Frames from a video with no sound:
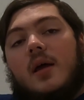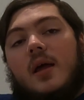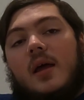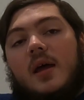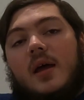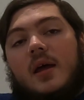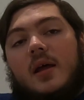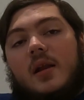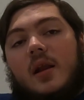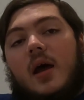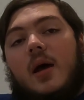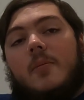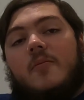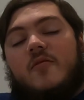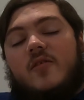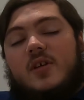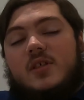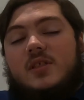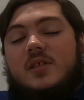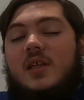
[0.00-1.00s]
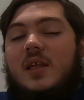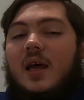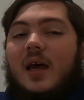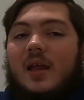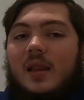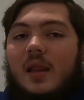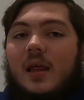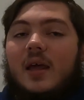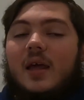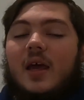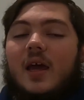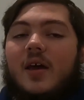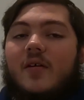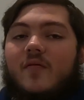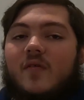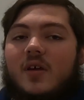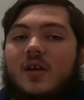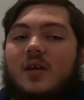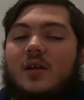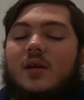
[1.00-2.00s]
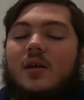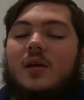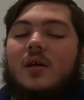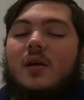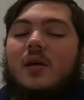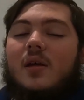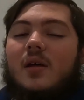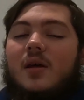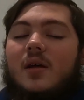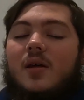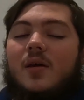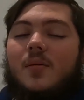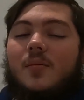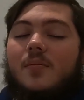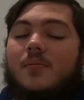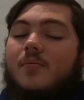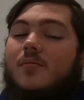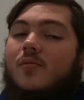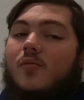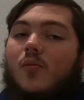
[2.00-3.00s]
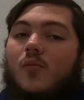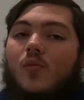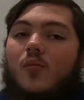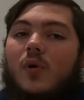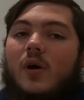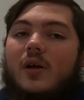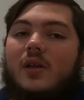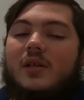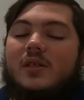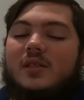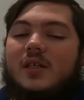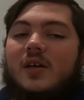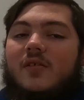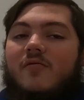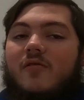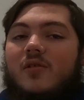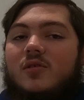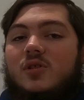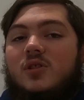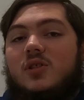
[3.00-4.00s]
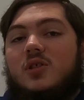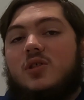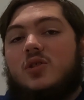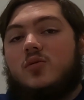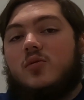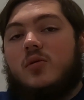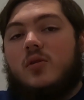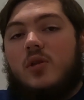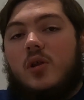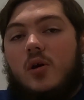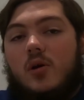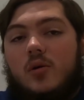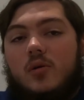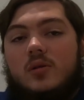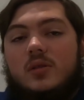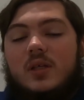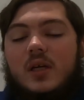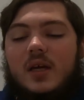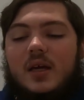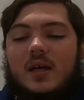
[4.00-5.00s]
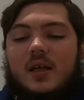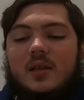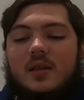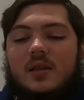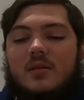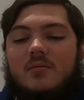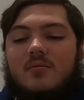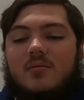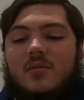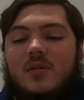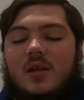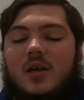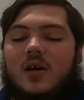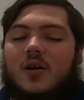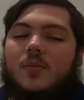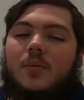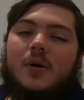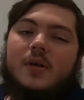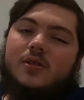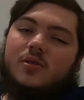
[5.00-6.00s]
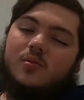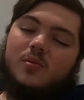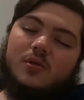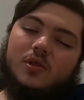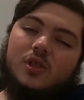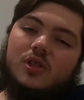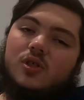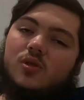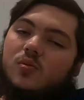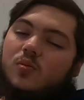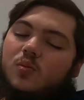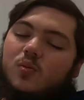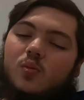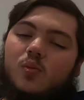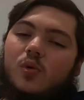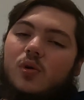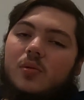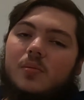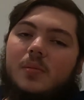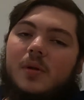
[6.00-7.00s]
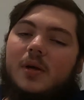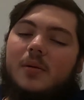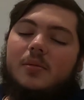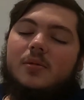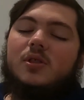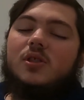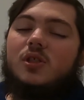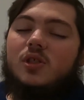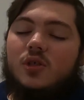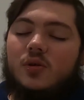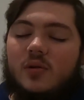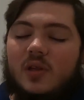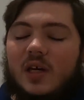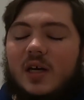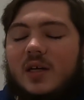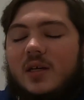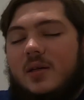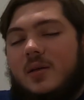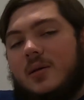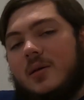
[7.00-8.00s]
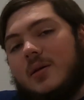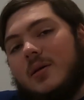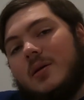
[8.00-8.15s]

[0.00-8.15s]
And obviously, I like having wireless headphones to use with those, and the AirPods wouldn't be able to do that.